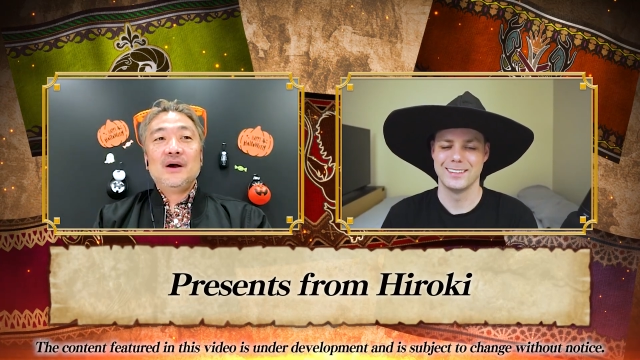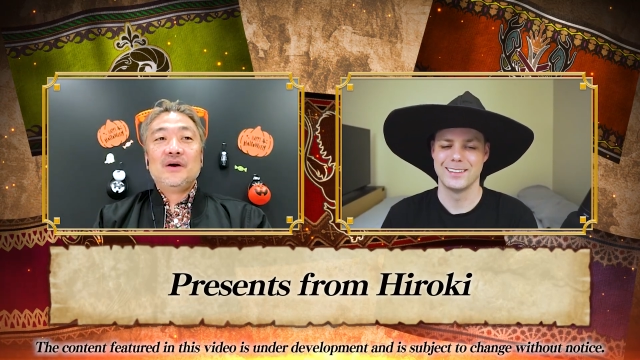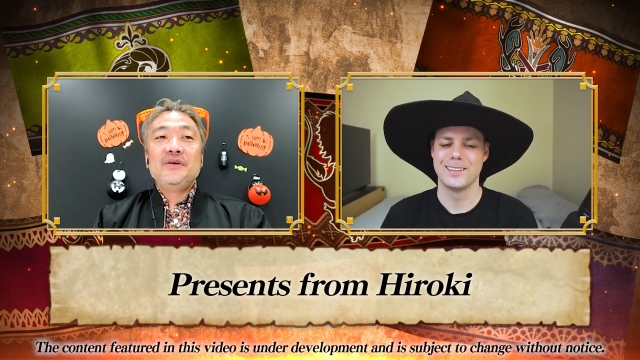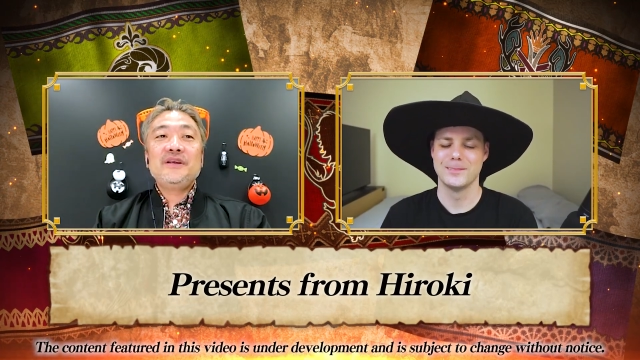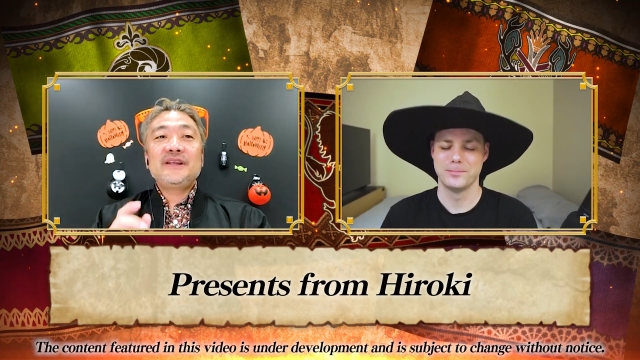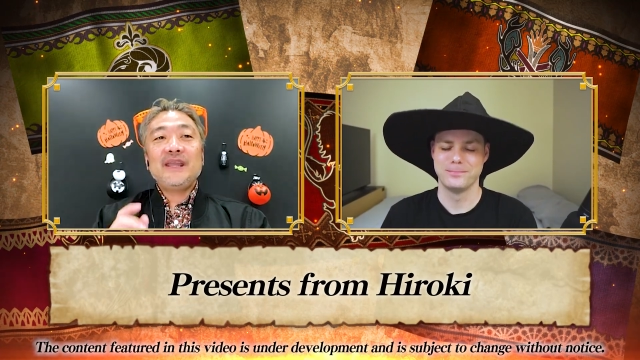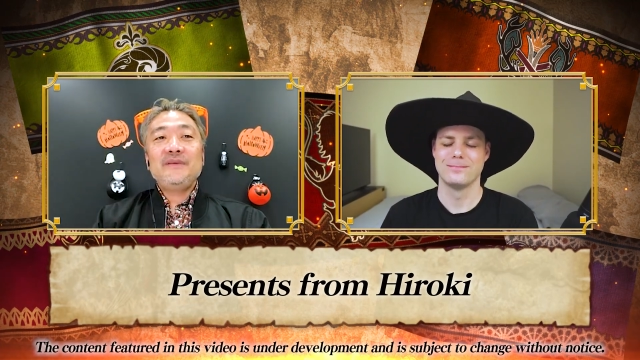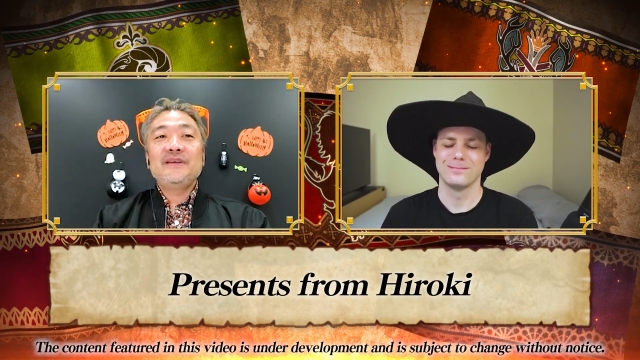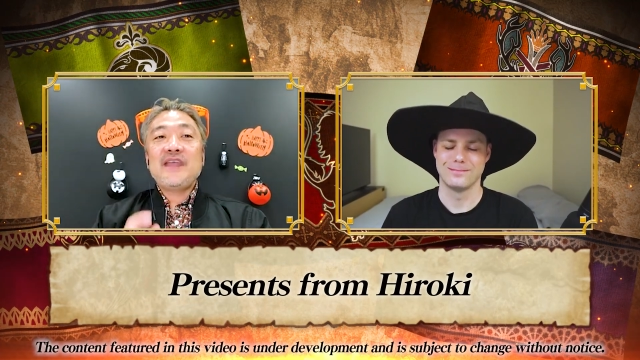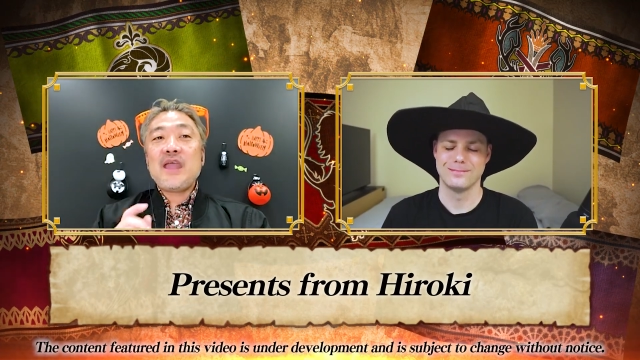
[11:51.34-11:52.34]
Speaker 1: we are
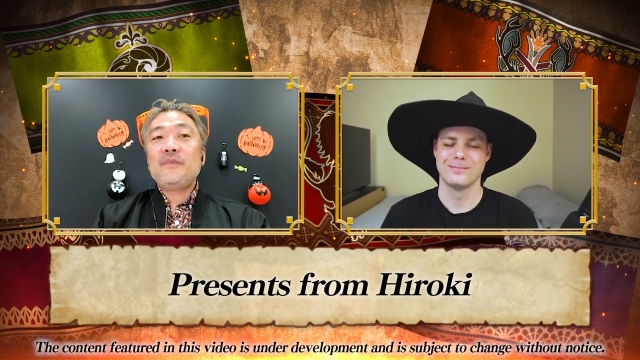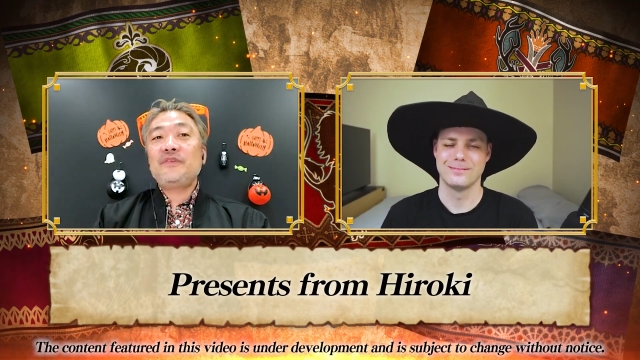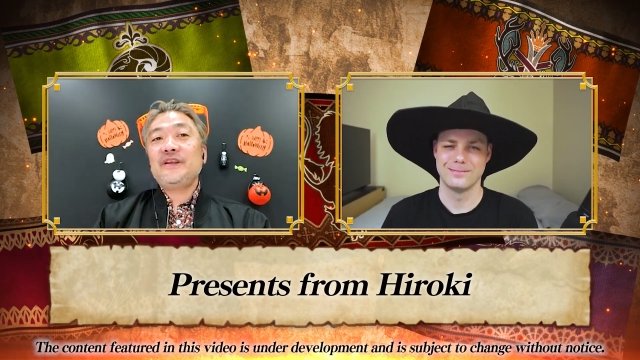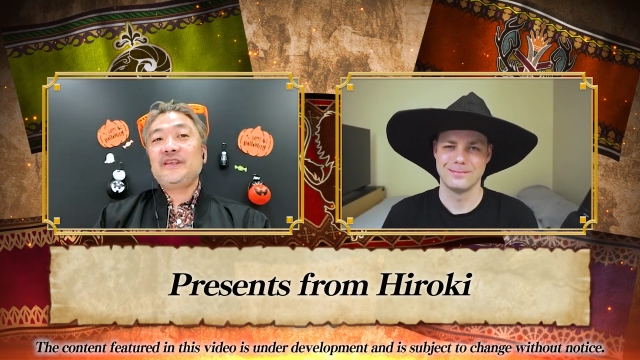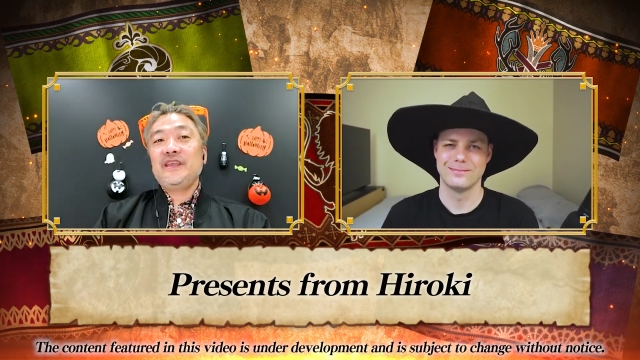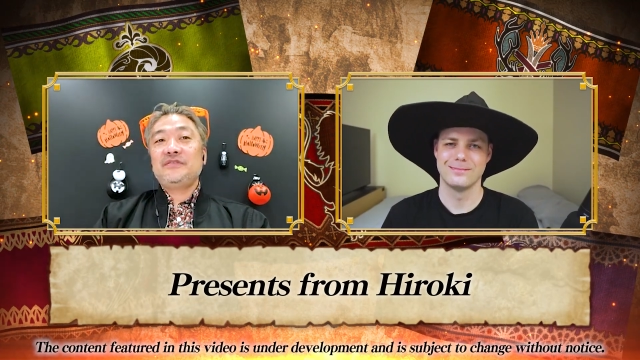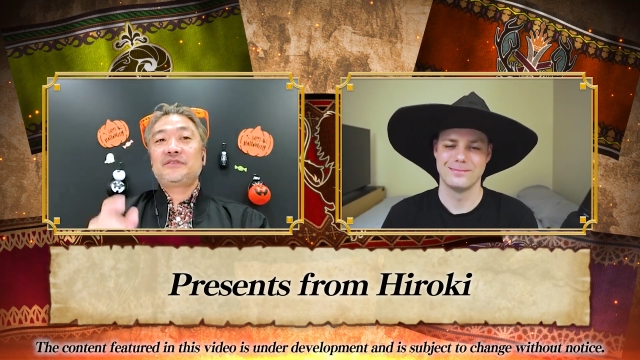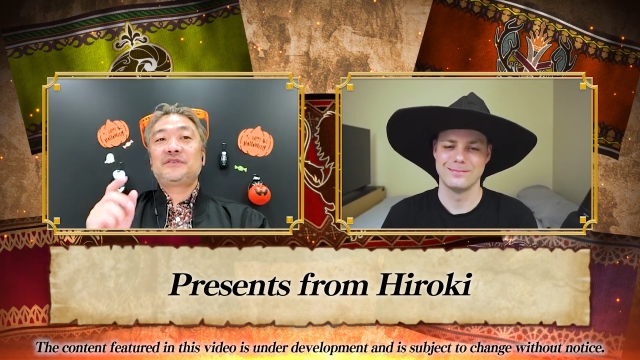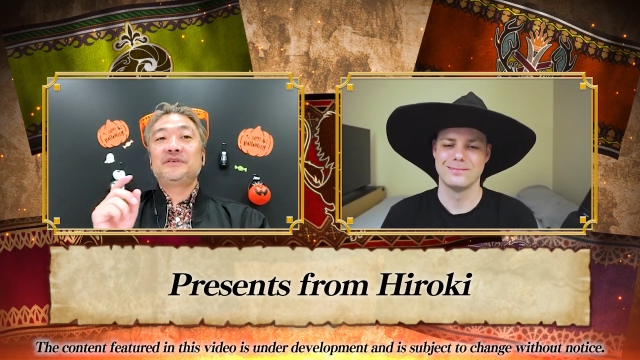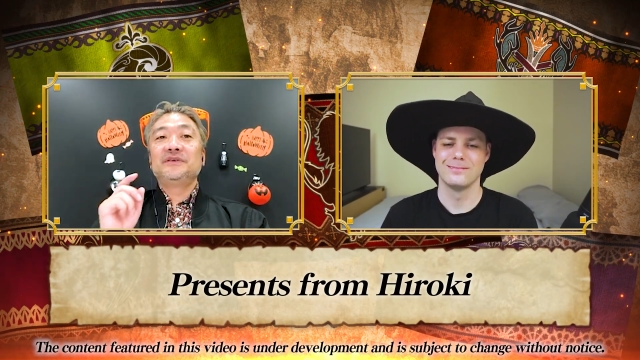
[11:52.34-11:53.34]
giving everyone gift
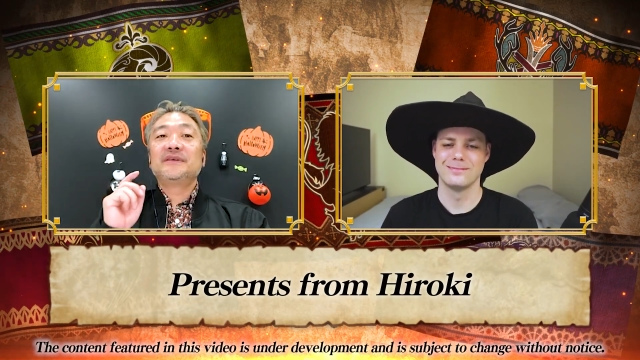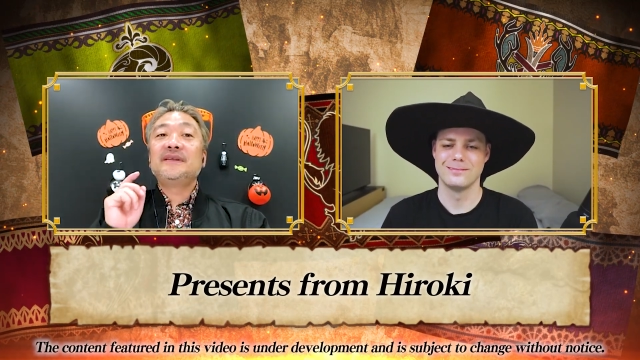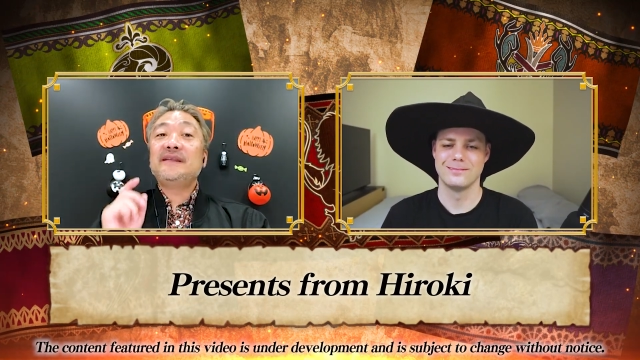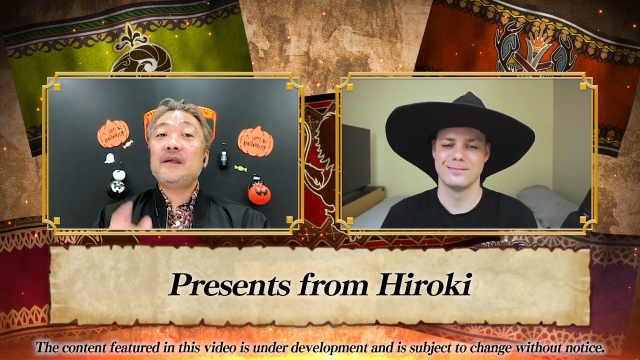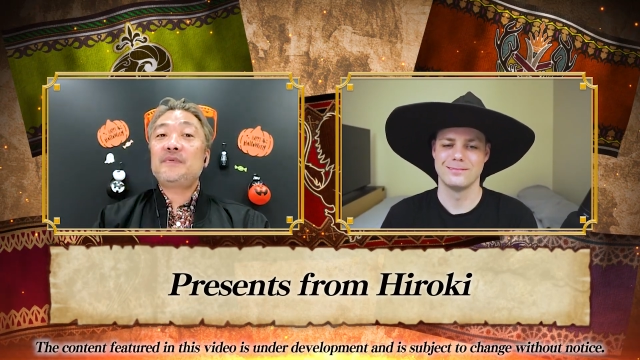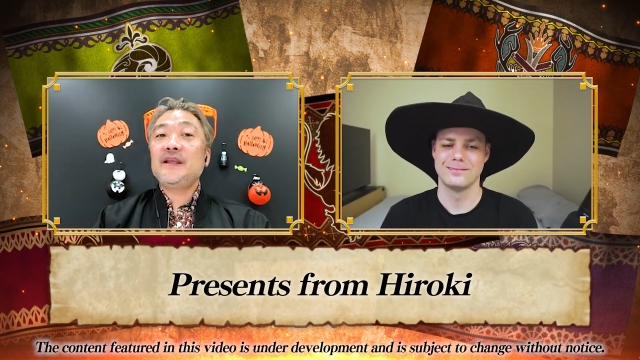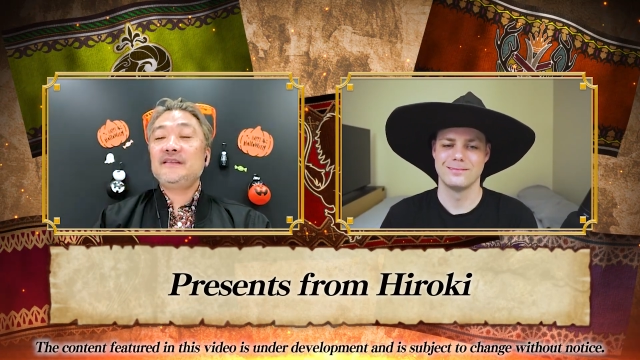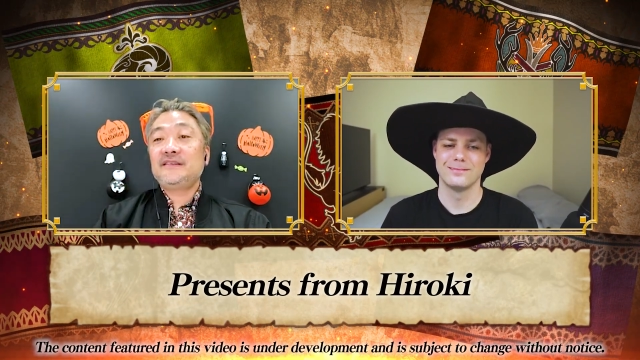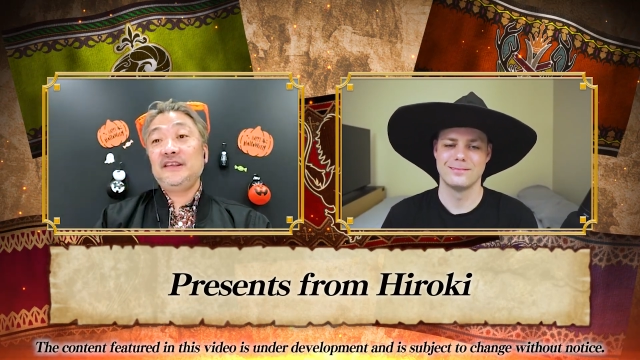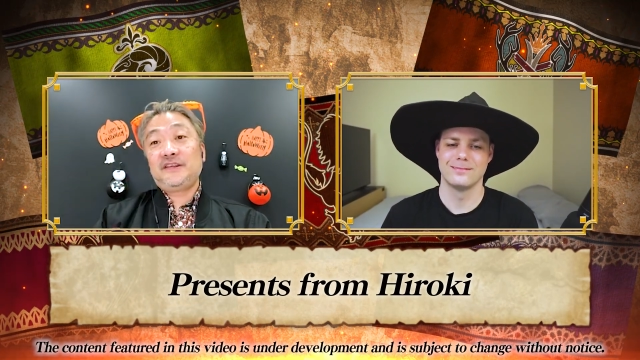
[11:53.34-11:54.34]
to
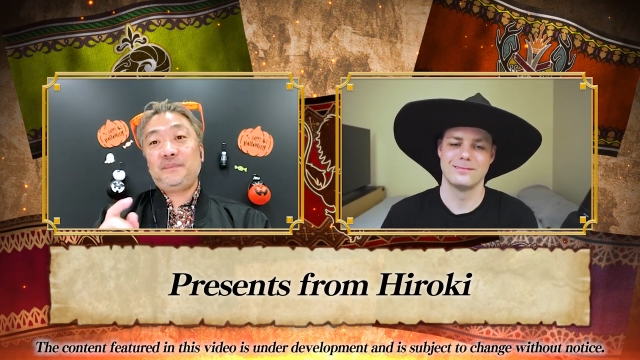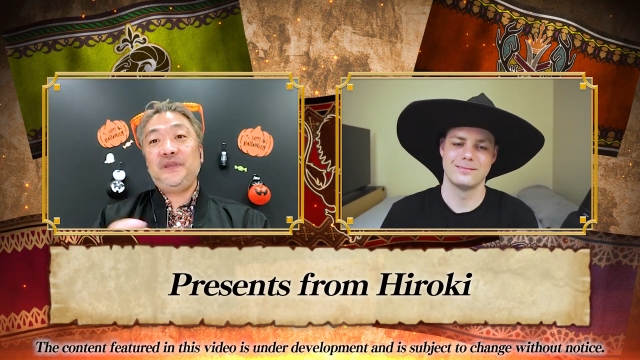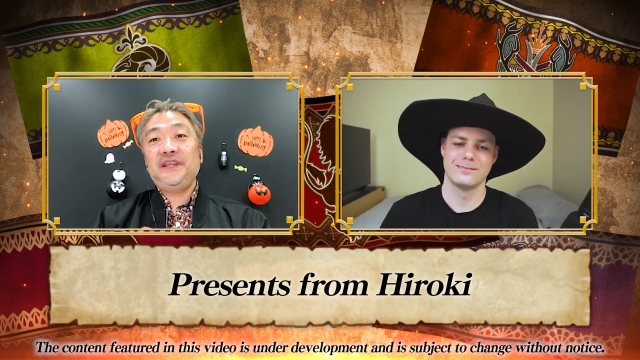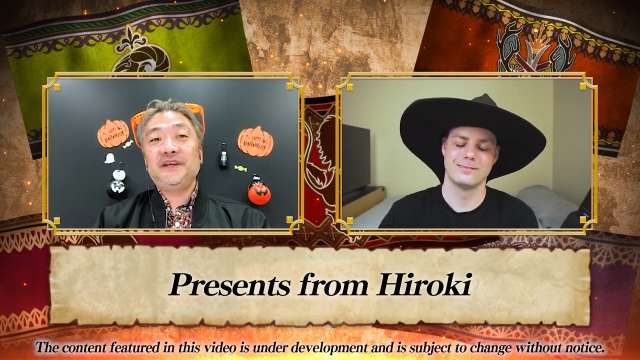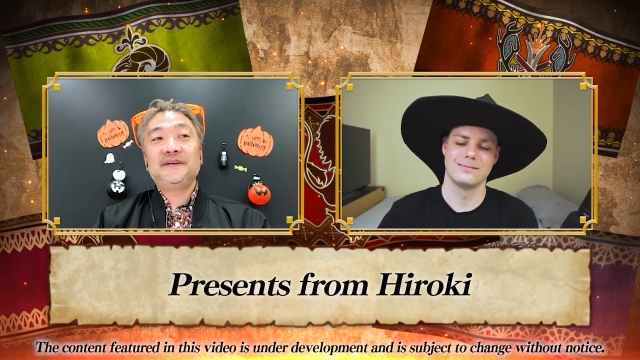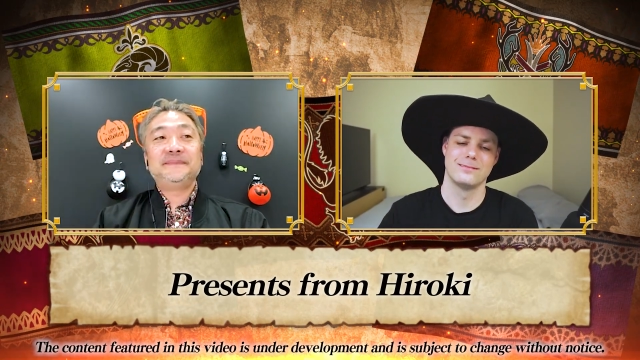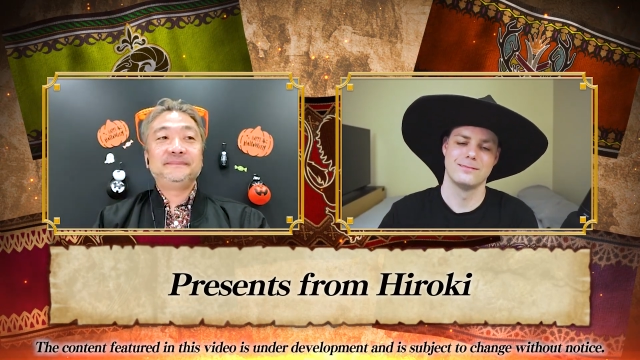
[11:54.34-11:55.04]
celebrate this video.